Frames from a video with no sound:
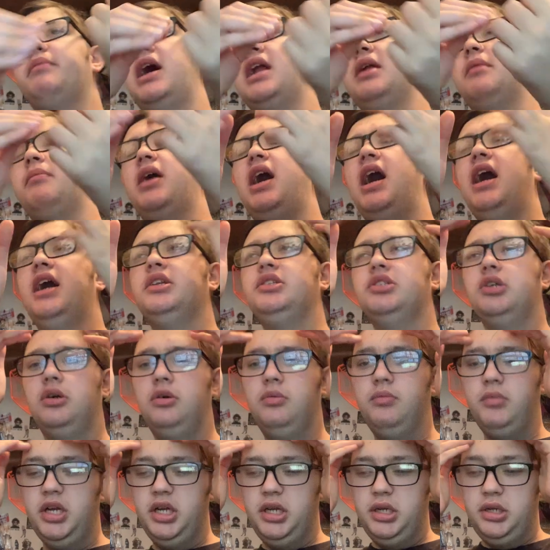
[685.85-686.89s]
battle bats, oh
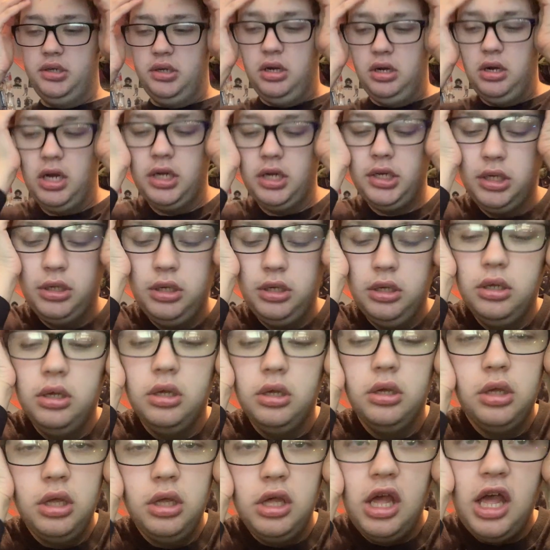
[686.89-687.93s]
my gosh.
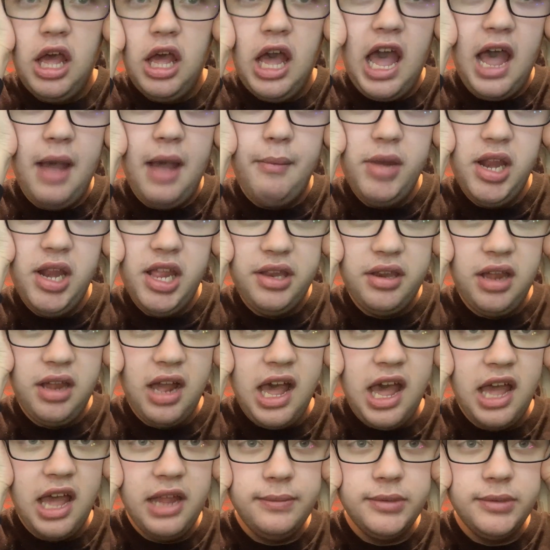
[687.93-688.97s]
How many
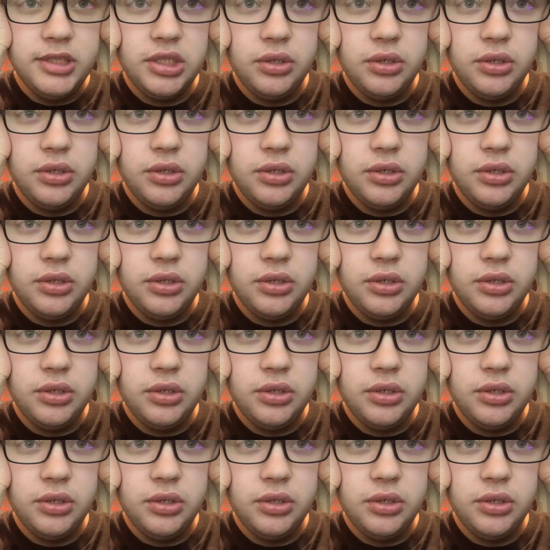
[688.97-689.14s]
times